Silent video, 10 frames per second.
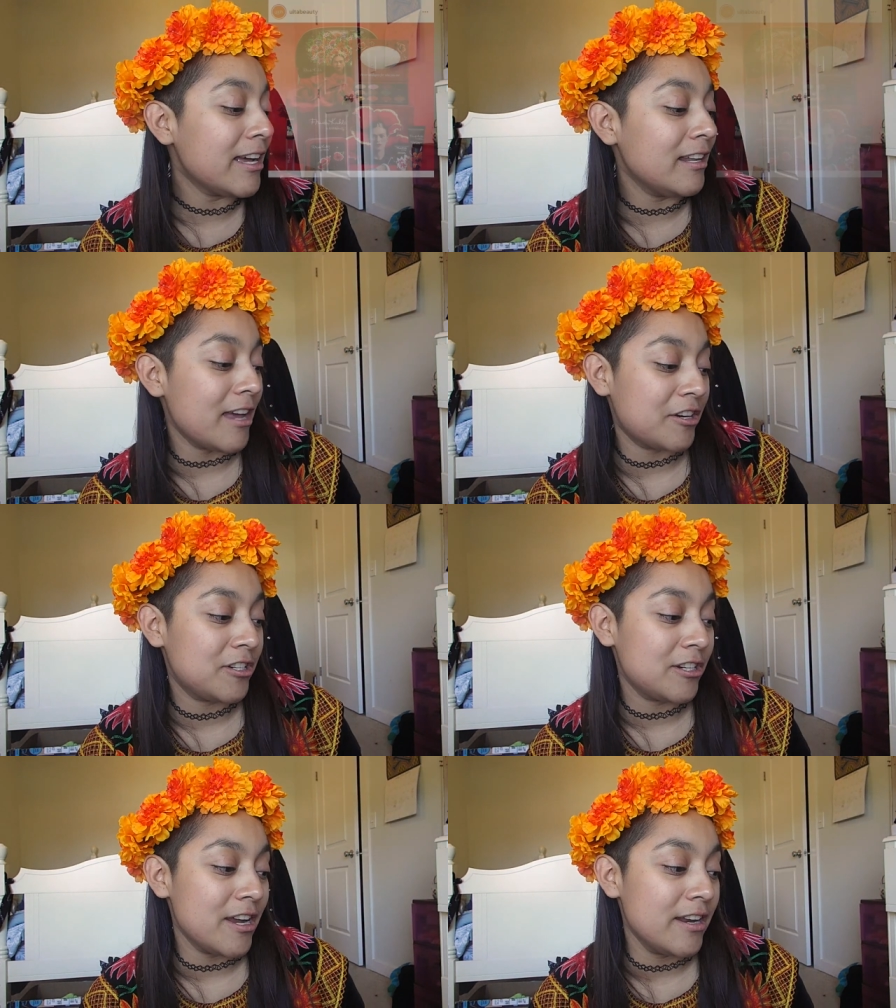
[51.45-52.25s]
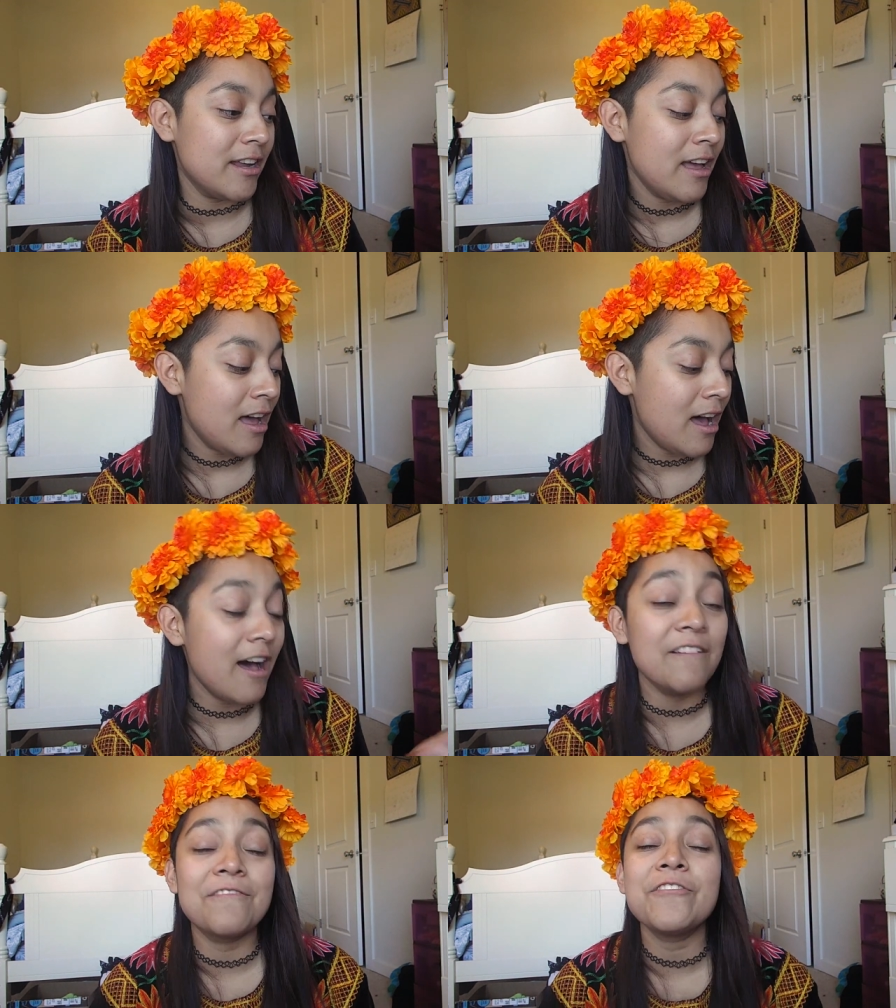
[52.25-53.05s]
collection
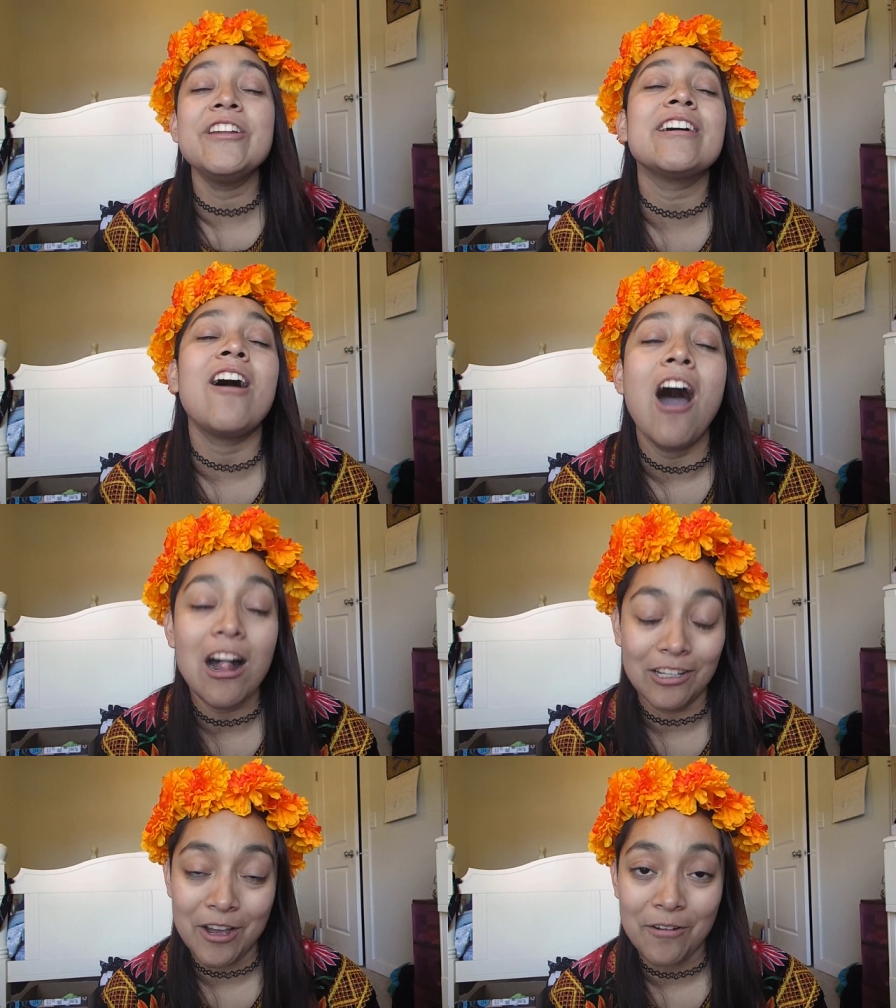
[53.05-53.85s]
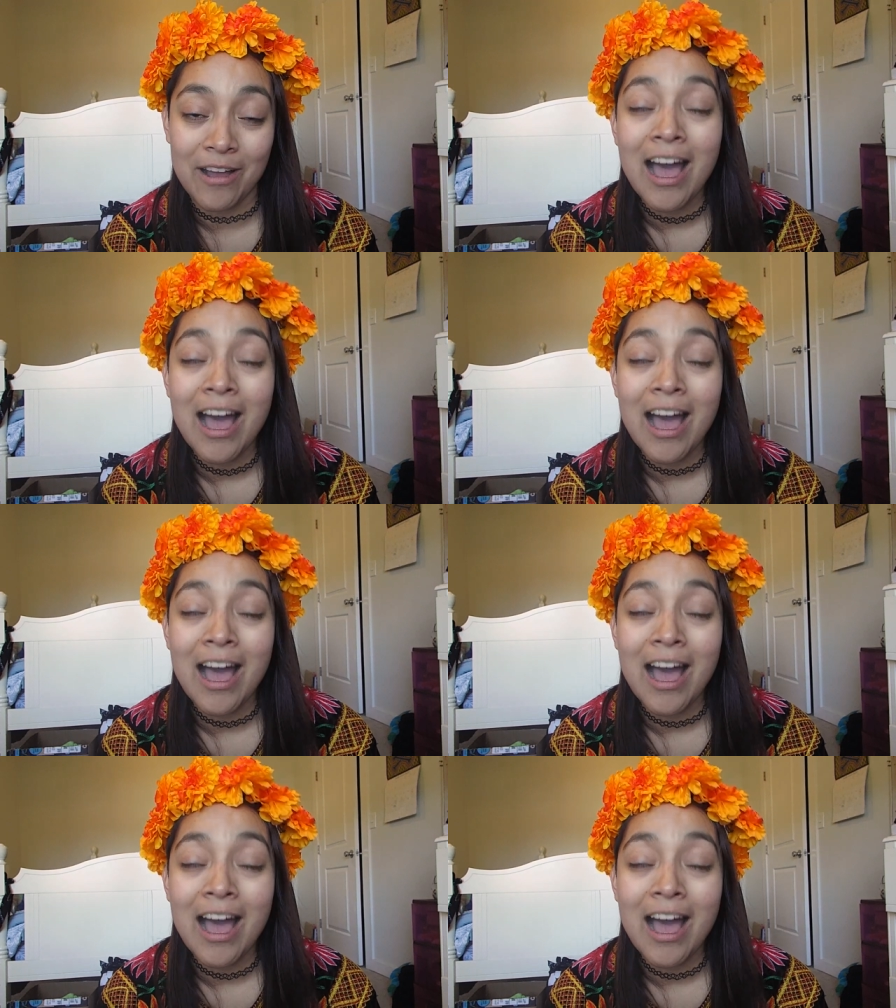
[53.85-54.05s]
of Frida Kahlo